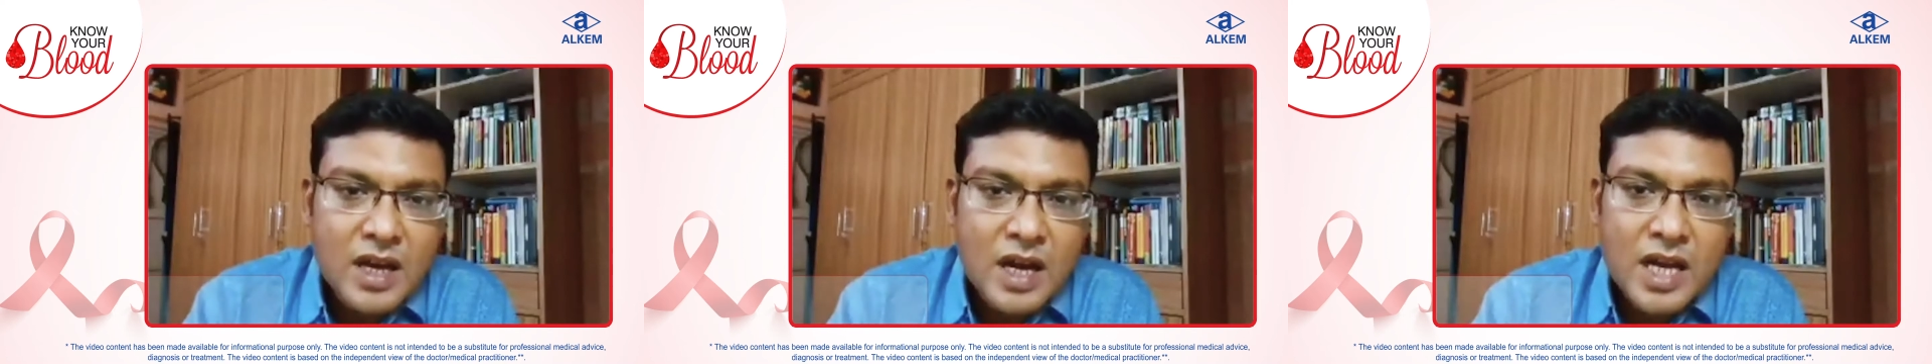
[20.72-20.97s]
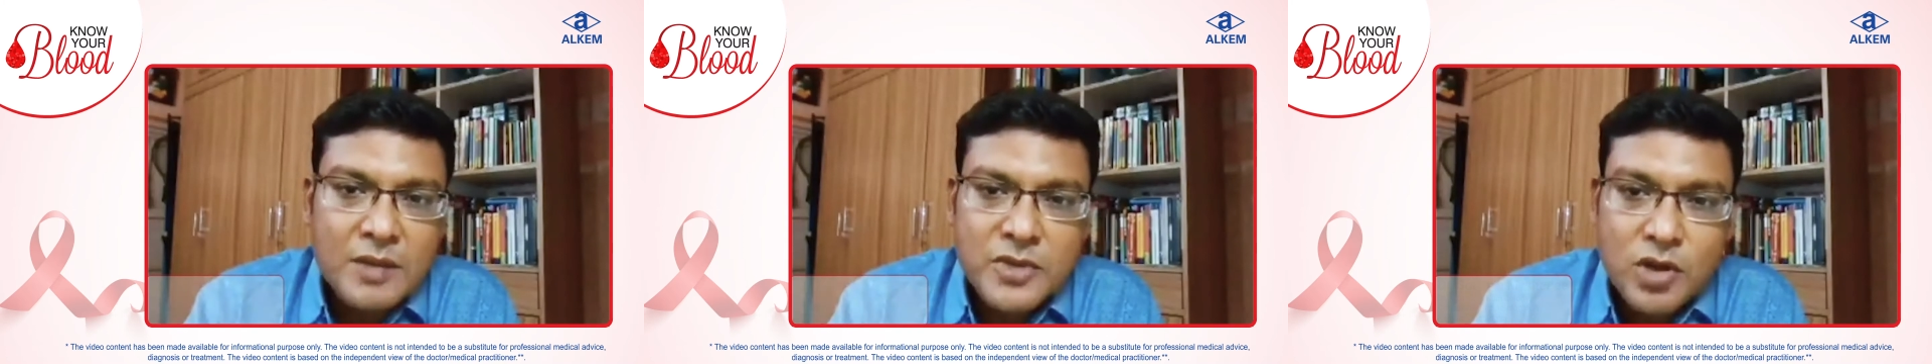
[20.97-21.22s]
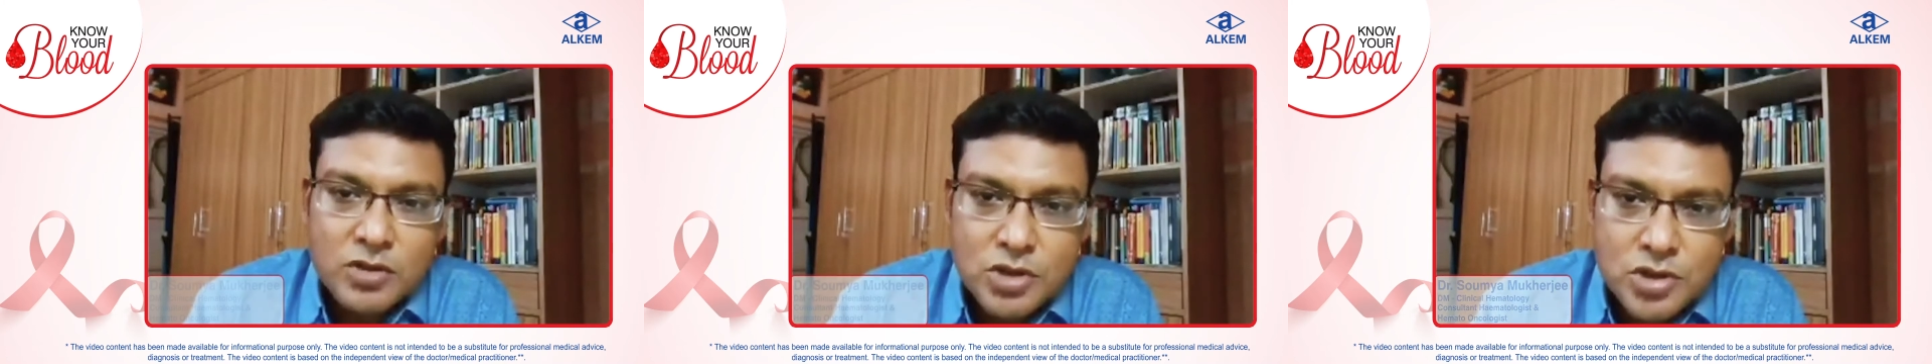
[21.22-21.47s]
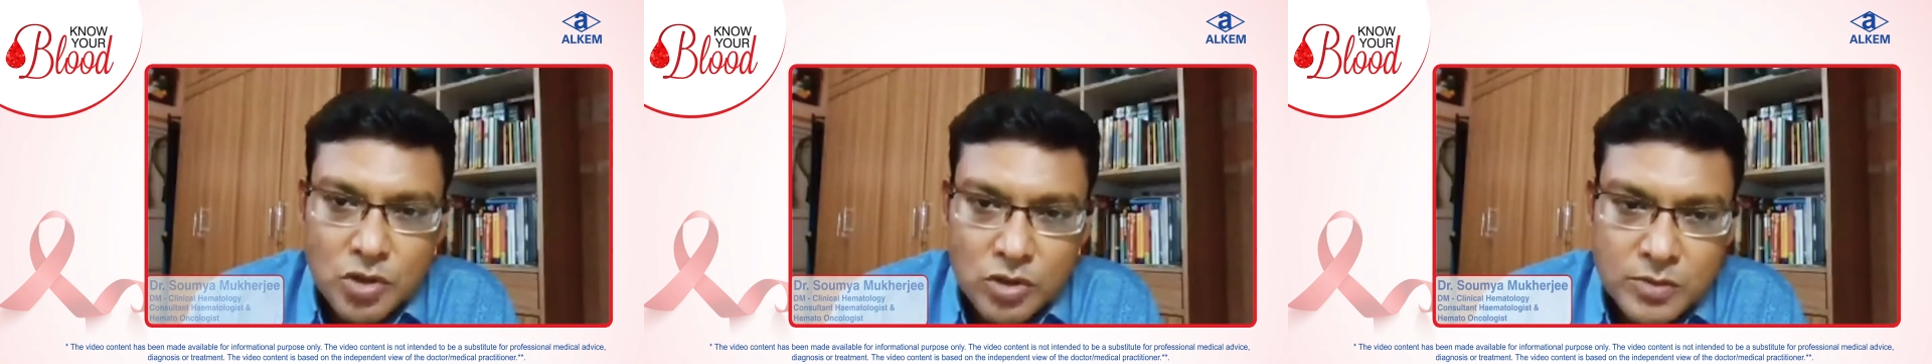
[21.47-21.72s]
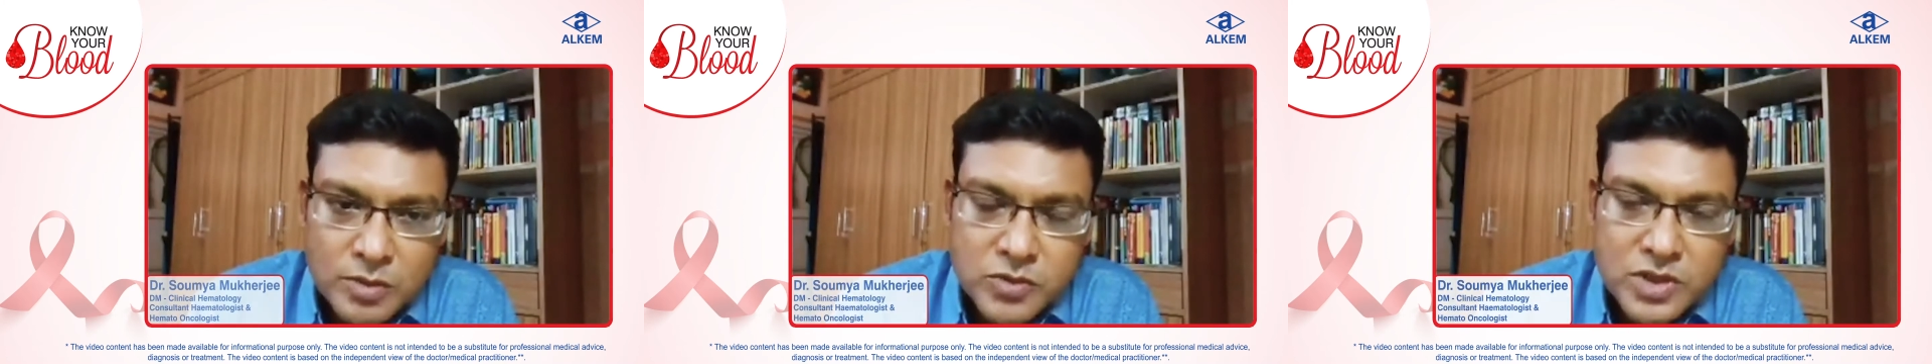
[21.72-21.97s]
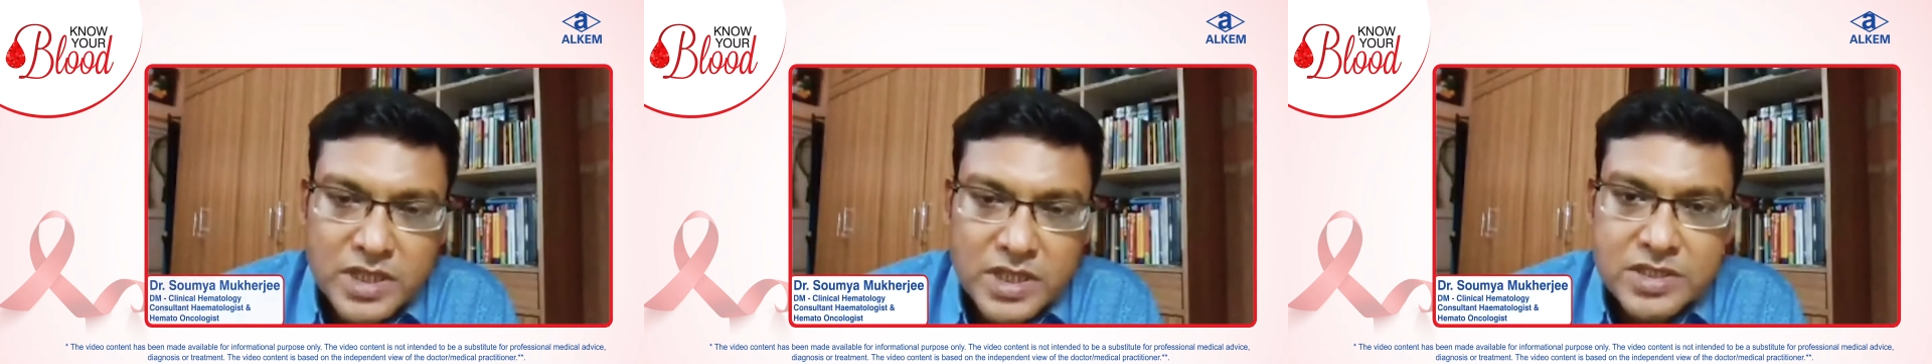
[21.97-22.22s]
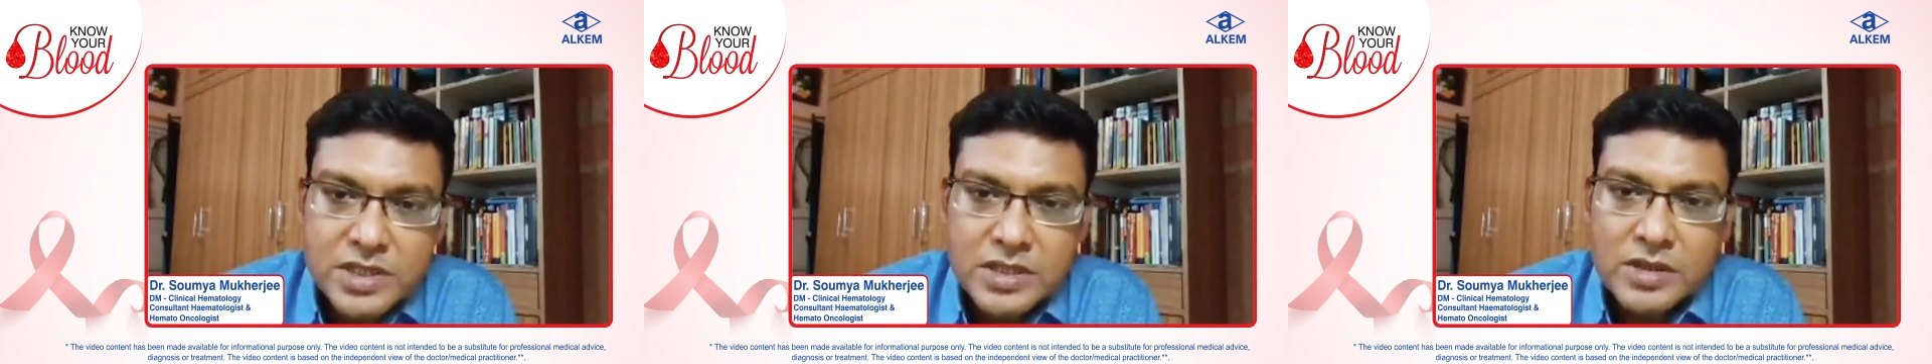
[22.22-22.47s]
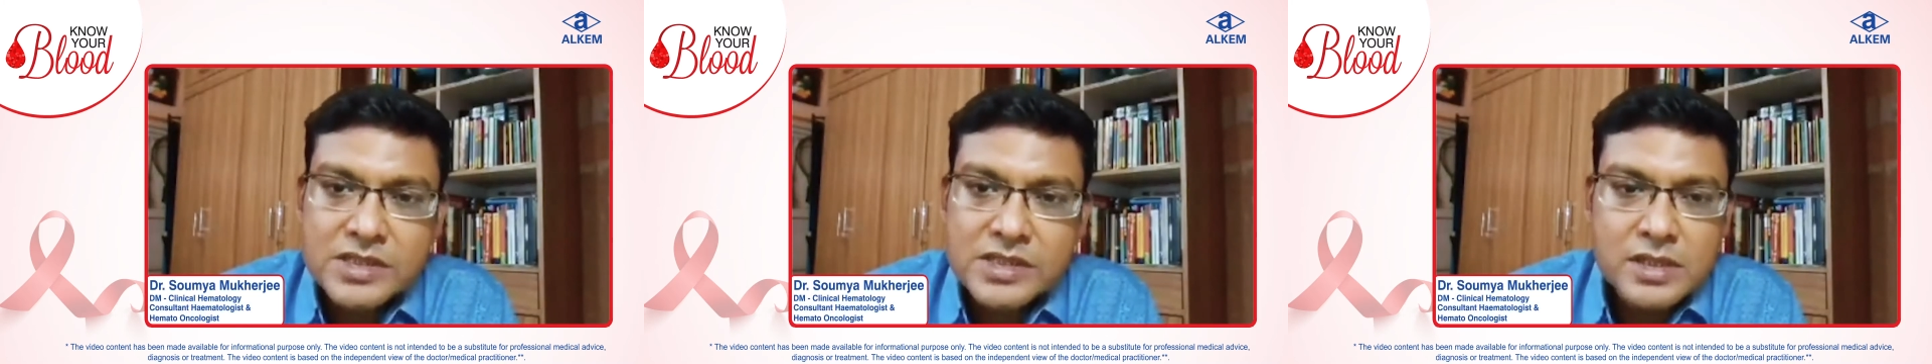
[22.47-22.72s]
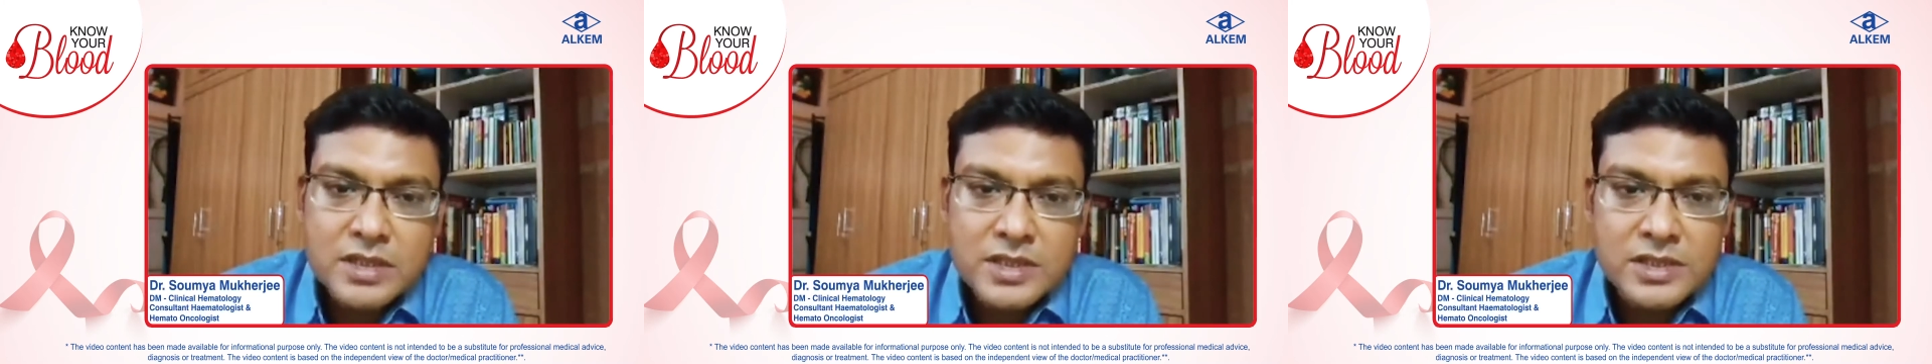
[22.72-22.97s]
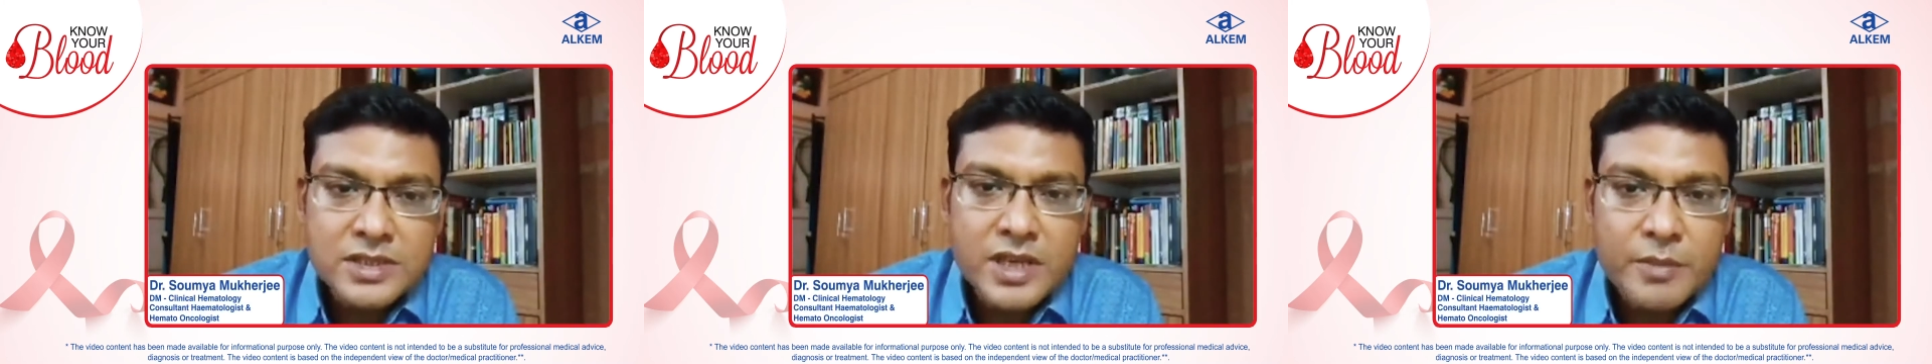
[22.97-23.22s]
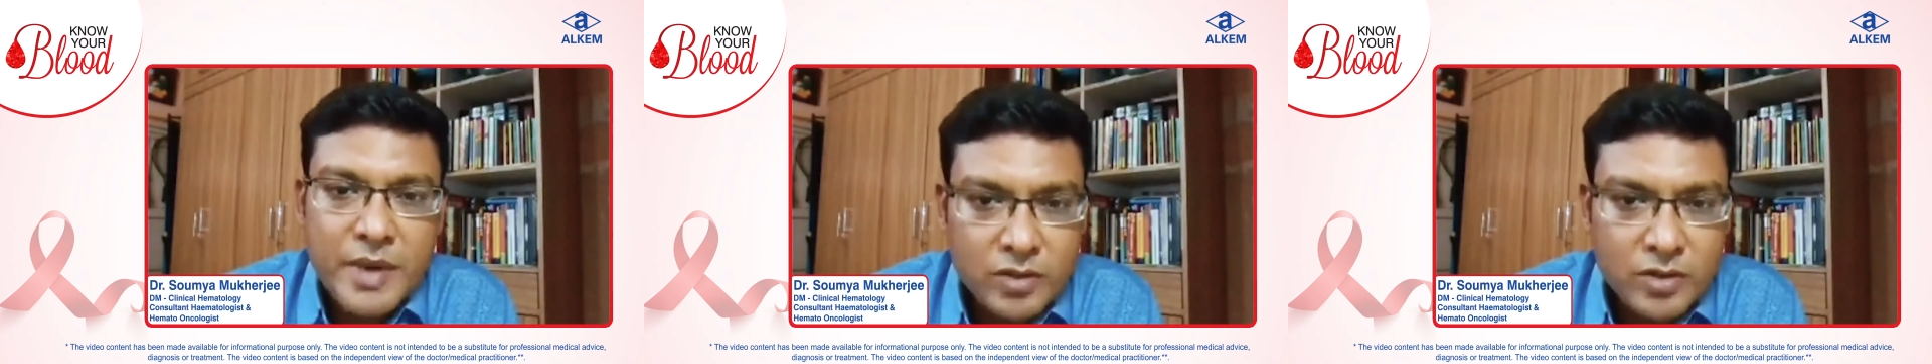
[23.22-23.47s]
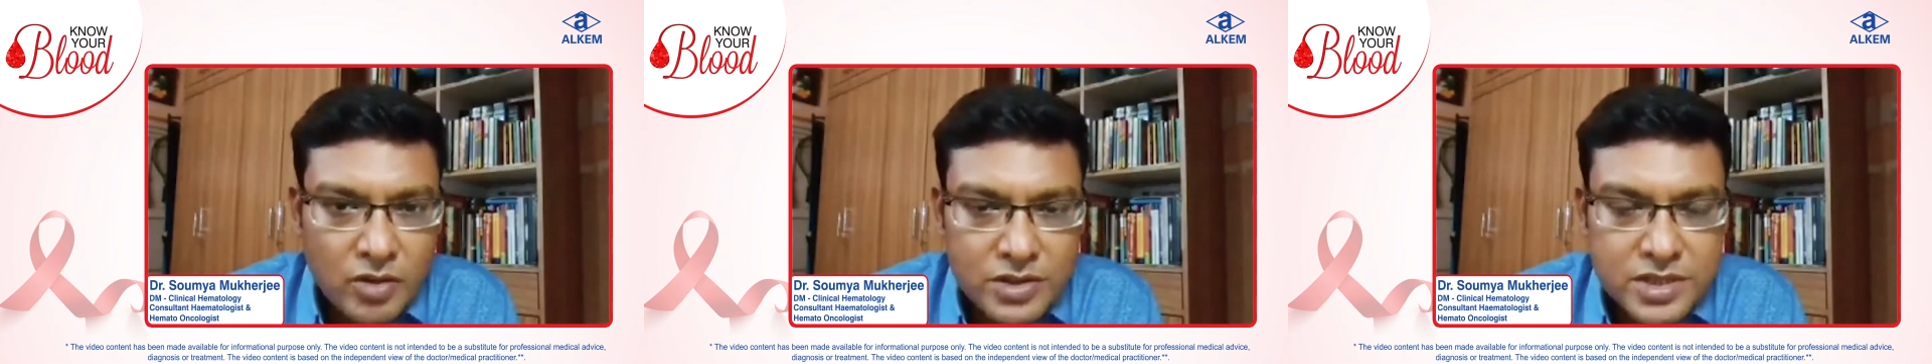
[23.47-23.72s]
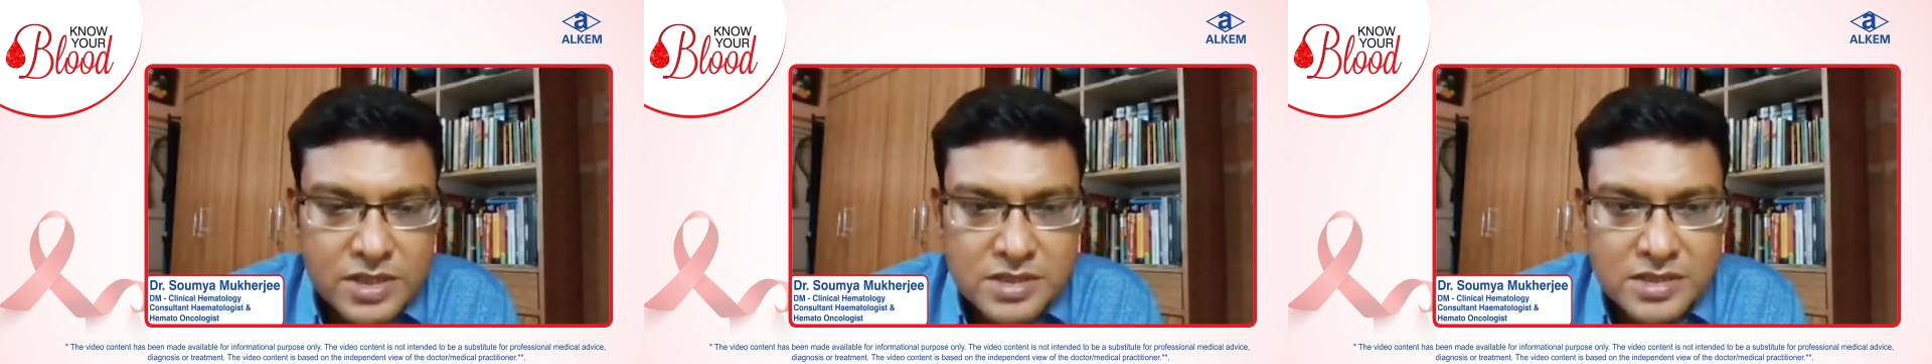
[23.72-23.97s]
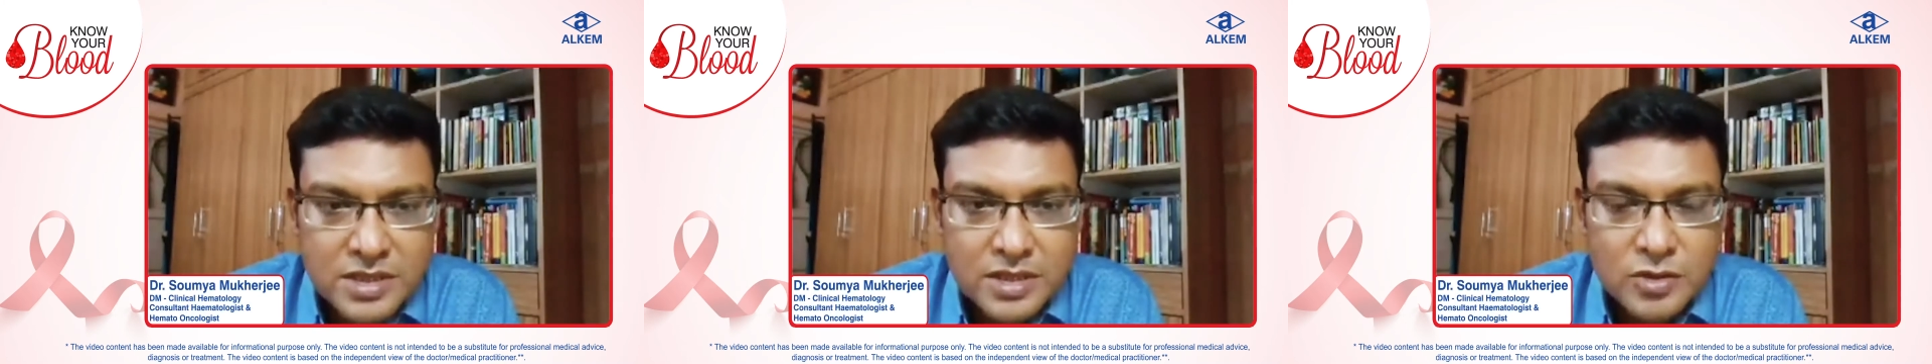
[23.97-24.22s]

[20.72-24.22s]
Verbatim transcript: I am Dr. Soumya Mukherjee, consultant hematologist,